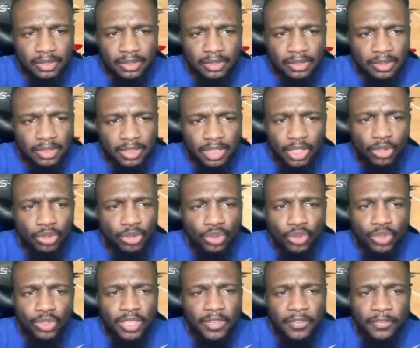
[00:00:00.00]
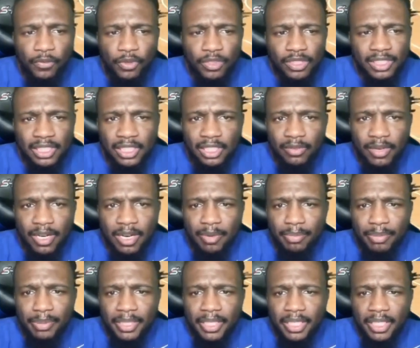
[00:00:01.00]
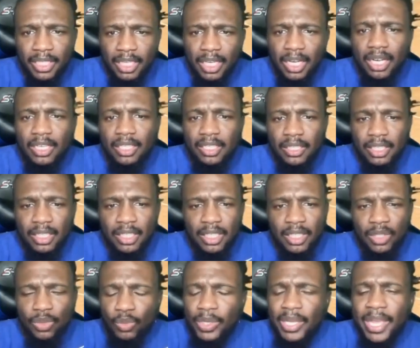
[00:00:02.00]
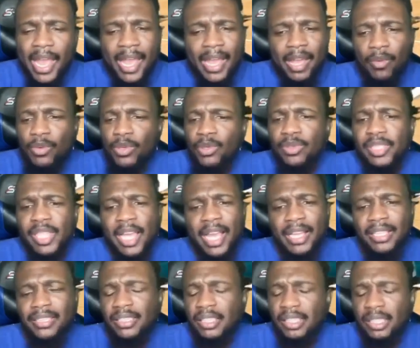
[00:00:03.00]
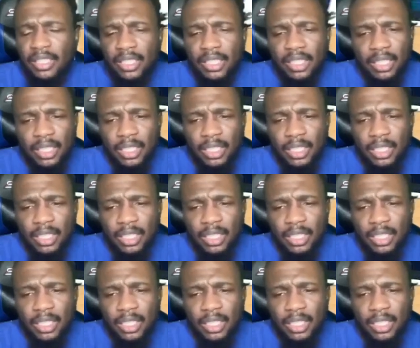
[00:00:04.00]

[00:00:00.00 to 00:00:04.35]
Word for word: He don't do enough for a second round pick. We was asking.